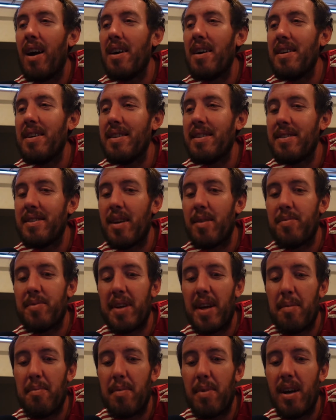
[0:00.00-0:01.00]
in
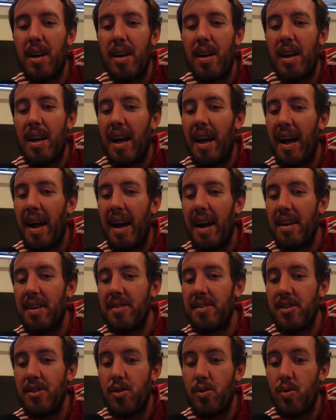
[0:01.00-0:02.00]
September, and
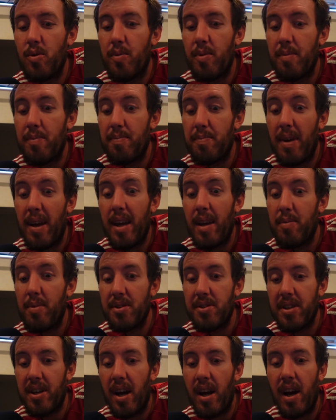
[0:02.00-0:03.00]
you will be able
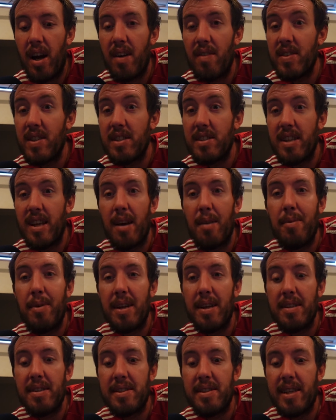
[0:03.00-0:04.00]
to harvest them
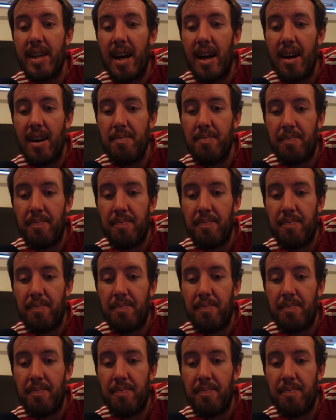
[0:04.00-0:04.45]
in time.